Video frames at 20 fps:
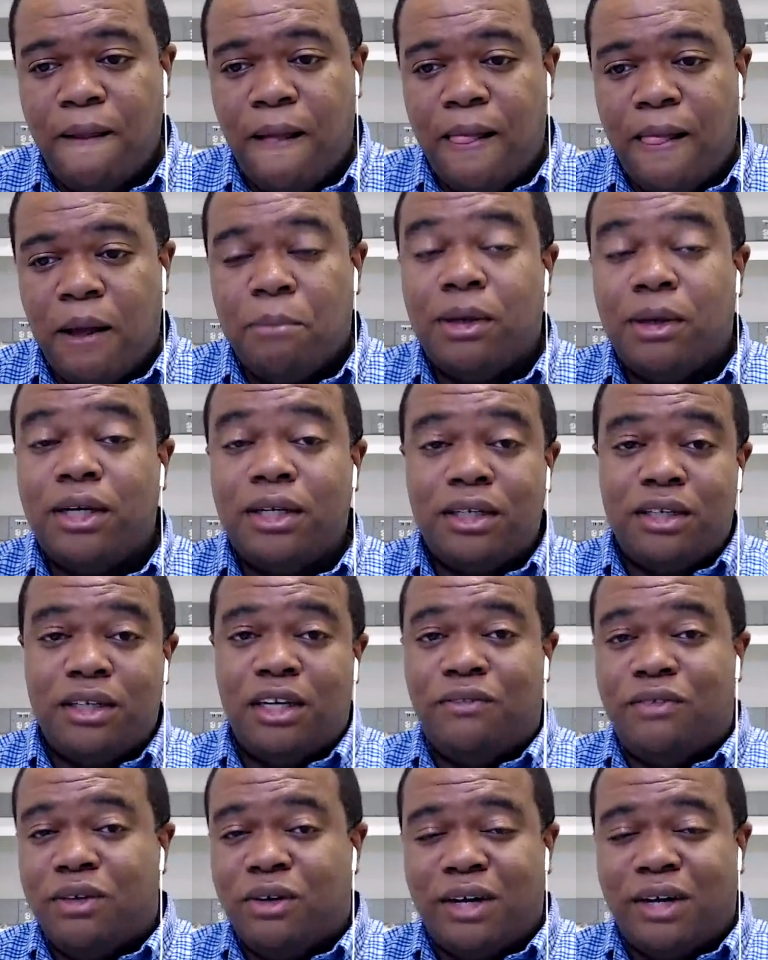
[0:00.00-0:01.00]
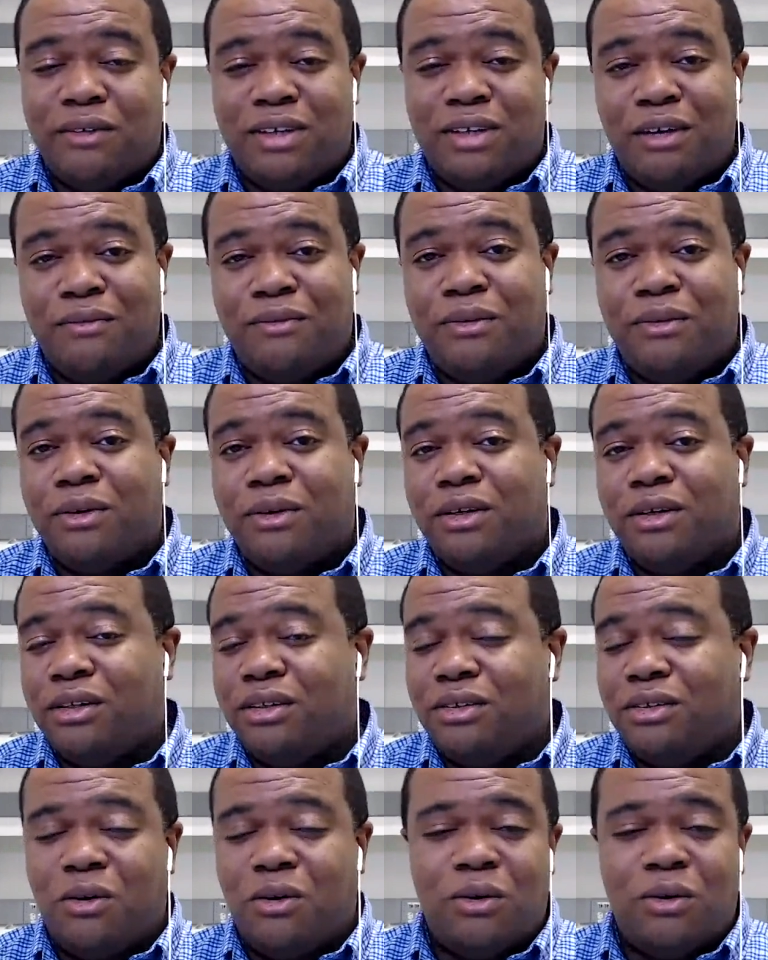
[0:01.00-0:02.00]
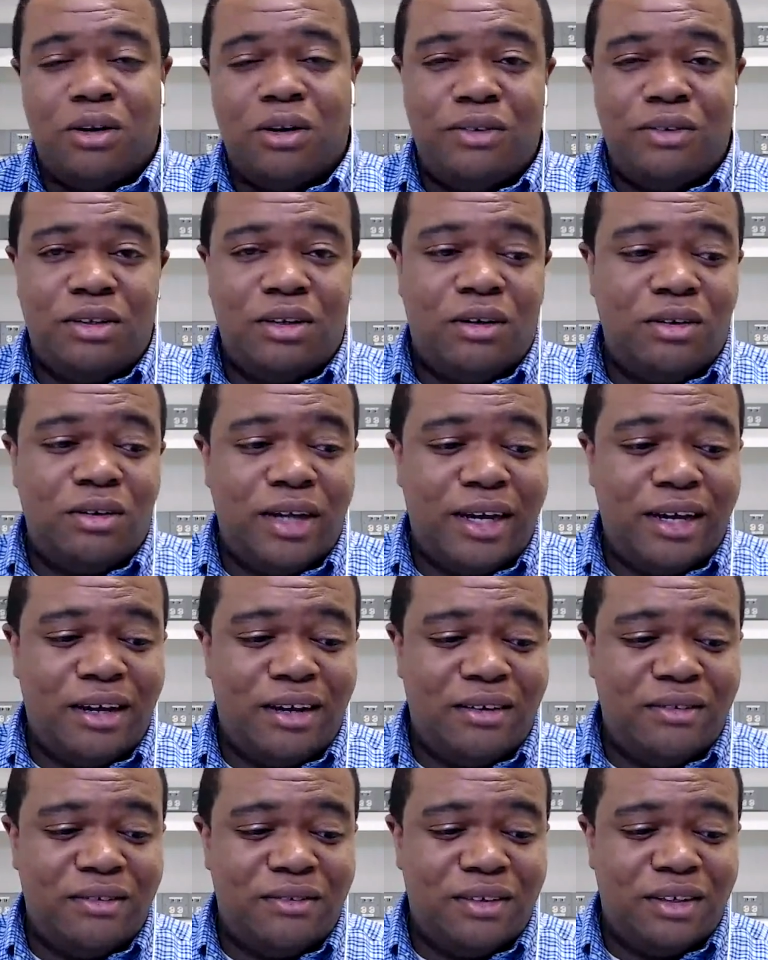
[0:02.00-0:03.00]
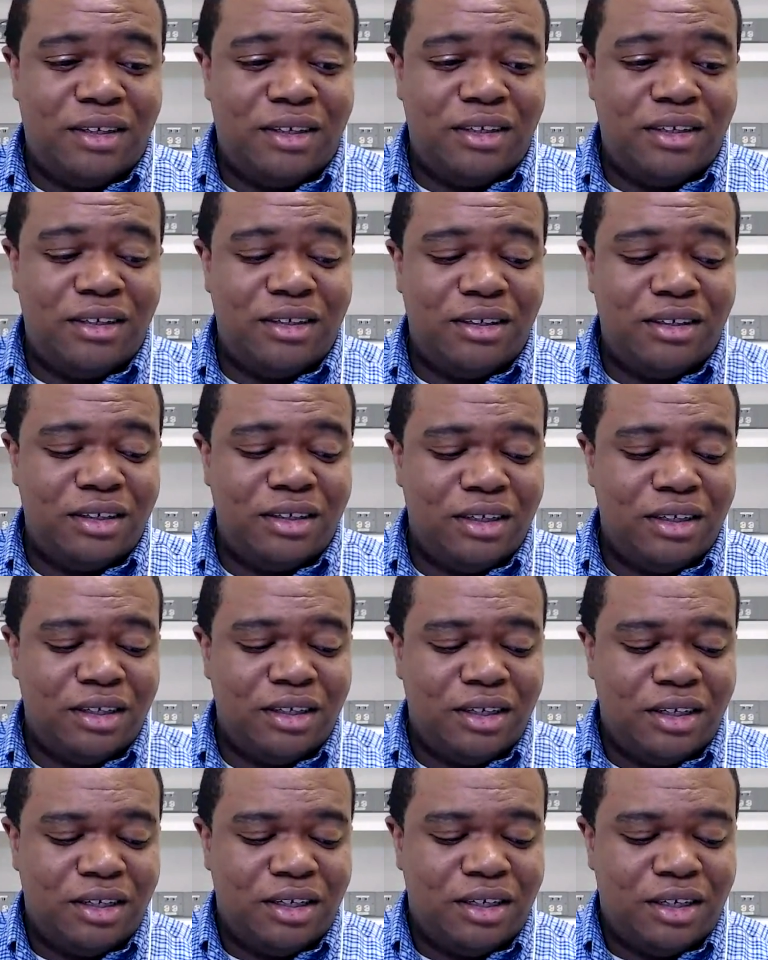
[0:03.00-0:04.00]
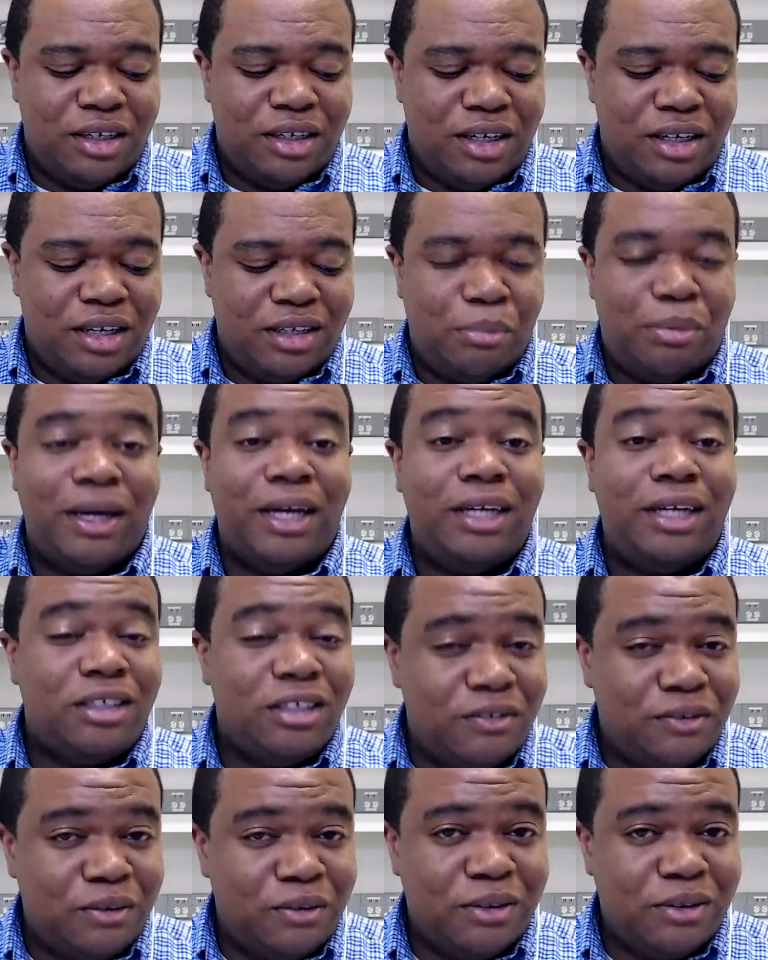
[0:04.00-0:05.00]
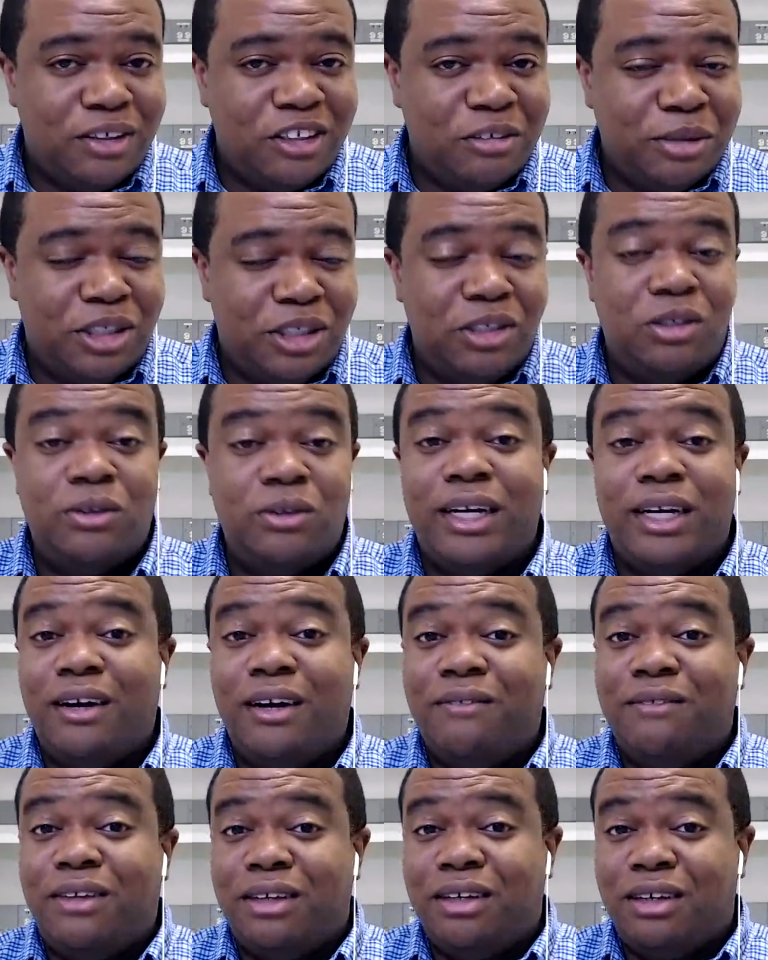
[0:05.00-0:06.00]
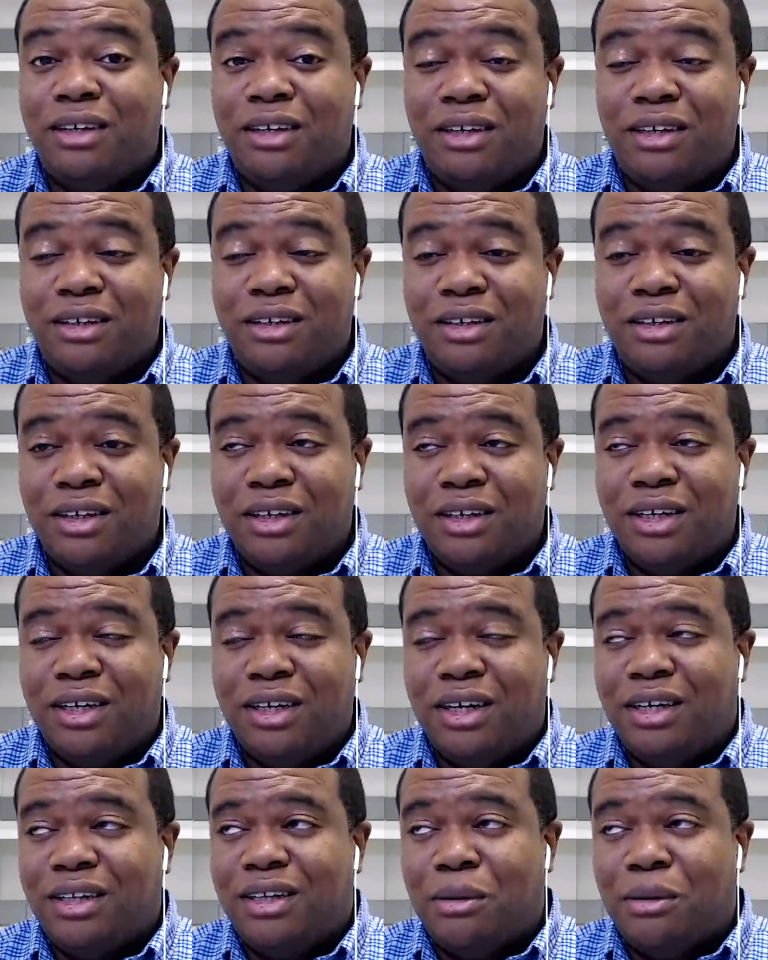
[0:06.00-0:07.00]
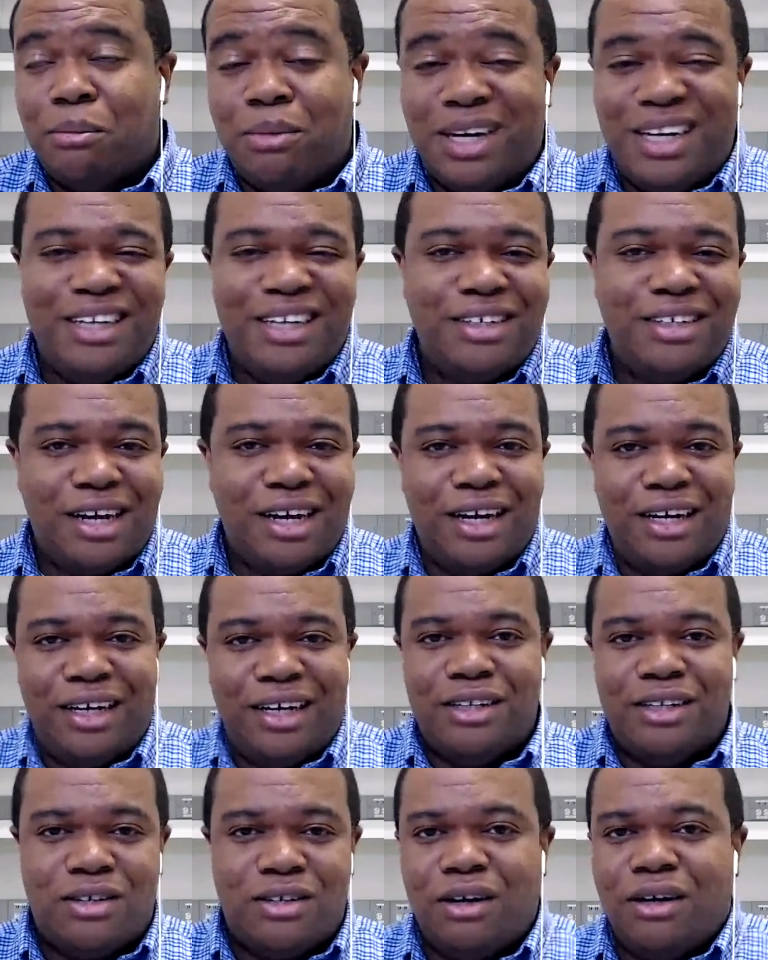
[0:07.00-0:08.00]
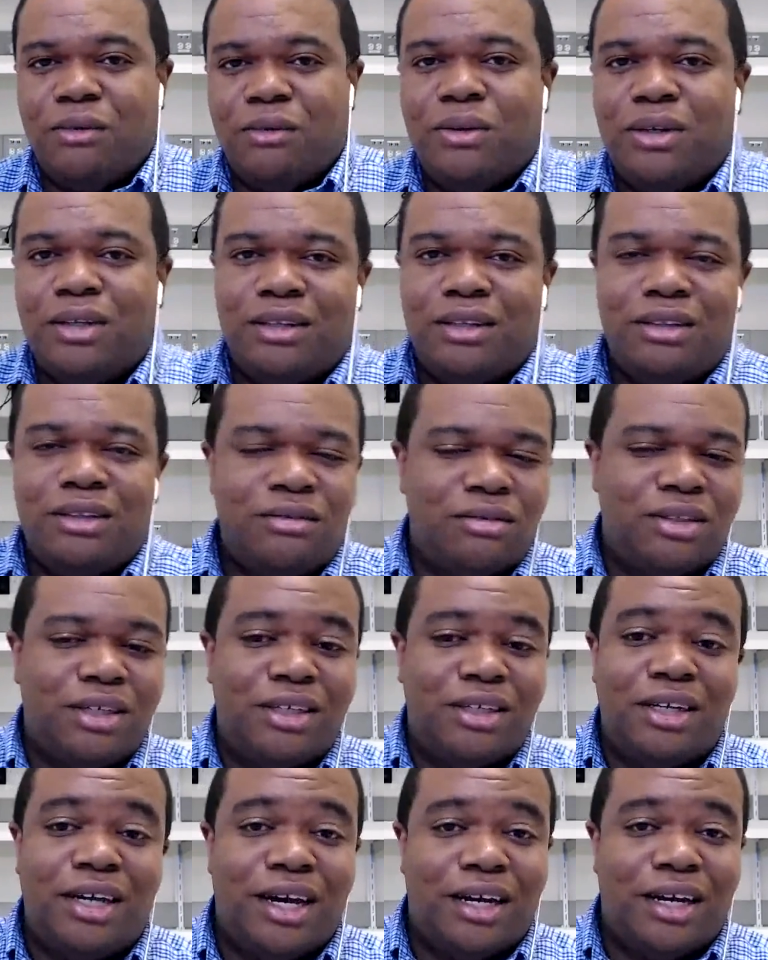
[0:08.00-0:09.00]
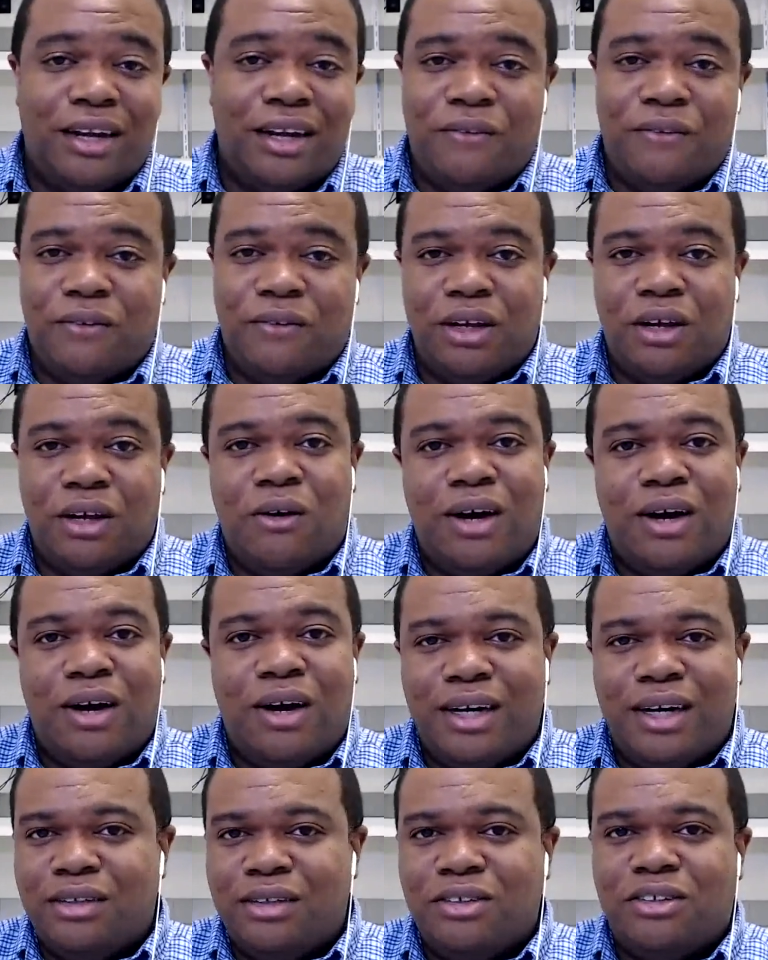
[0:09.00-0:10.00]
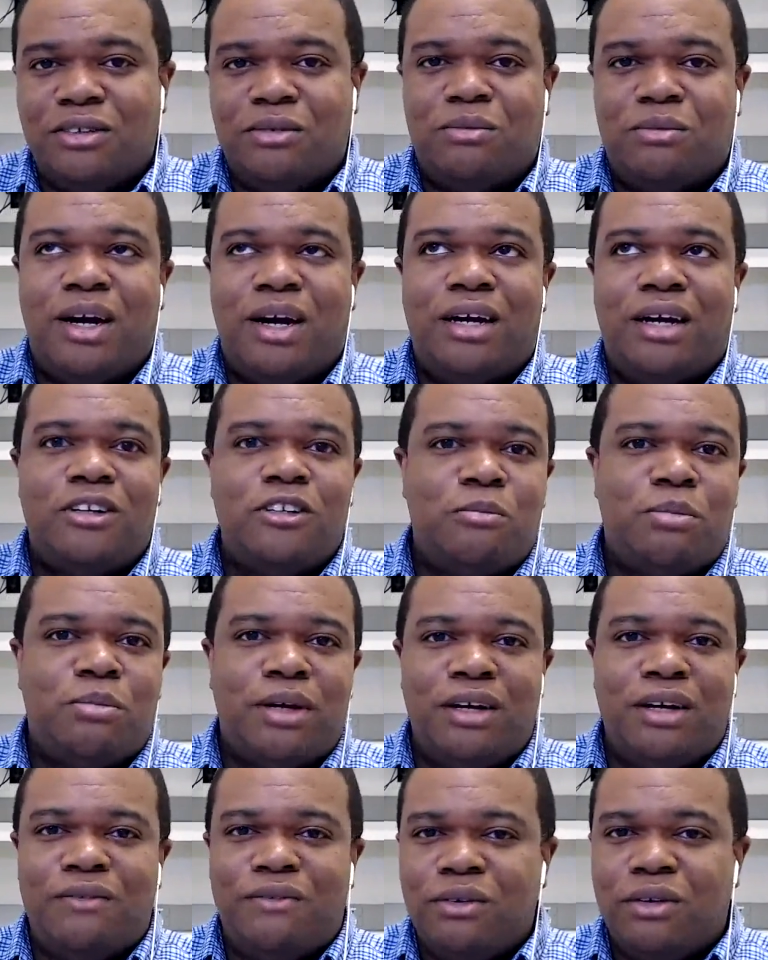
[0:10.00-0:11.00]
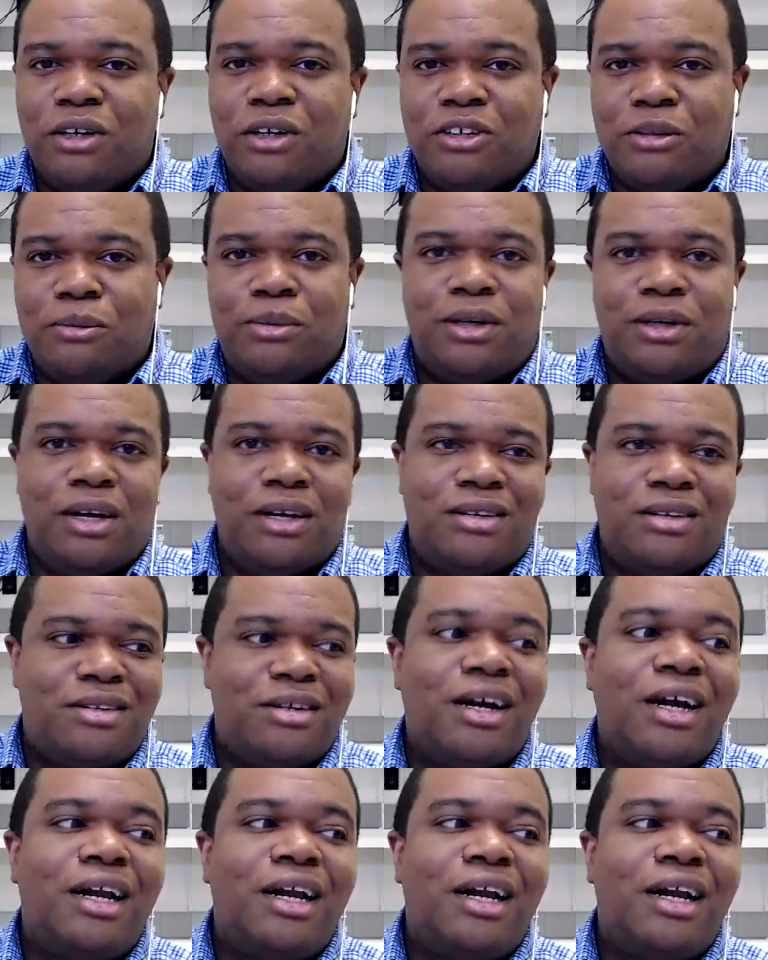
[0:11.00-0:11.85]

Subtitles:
But if you don't have time for it, or if you don't have the patience for it, but you do have the money to kind of get started with it, then yeah, definitely go hire you some writers, pay a few $100,